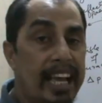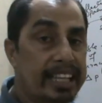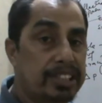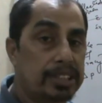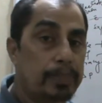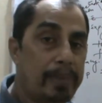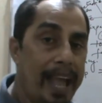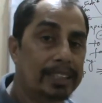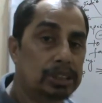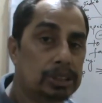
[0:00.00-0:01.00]
H is the
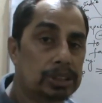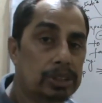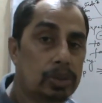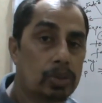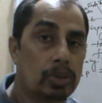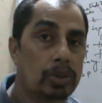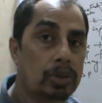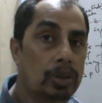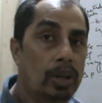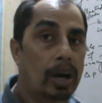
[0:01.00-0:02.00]
Planck's
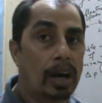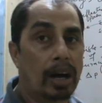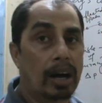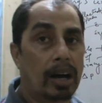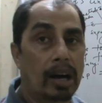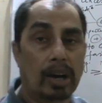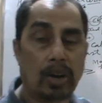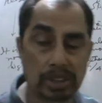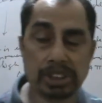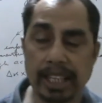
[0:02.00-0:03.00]

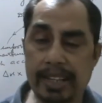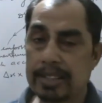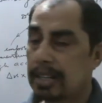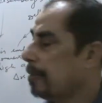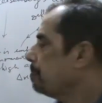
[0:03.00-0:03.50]
constant,